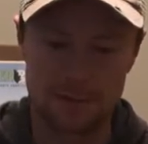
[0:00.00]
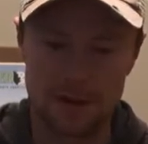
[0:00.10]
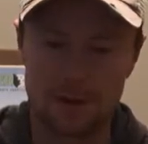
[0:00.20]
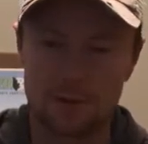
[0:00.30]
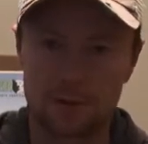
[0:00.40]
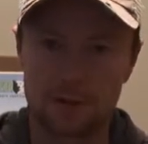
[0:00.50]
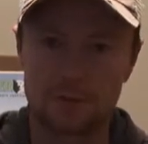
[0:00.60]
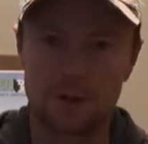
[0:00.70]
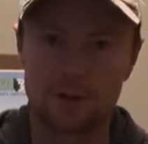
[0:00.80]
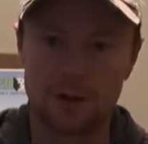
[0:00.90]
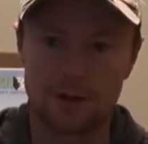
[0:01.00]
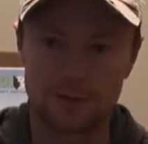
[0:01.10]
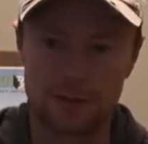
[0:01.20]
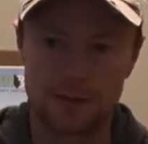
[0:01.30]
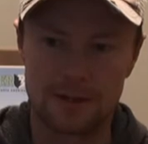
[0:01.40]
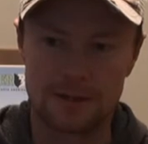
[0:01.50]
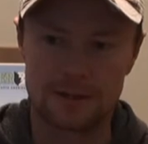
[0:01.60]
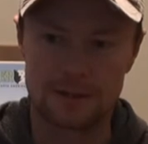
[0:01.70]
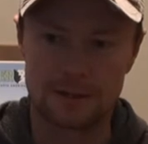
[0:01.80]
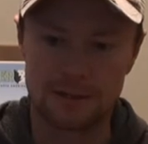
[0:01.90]
elk and whatnot.
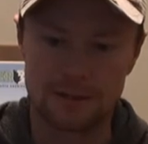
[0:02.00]
And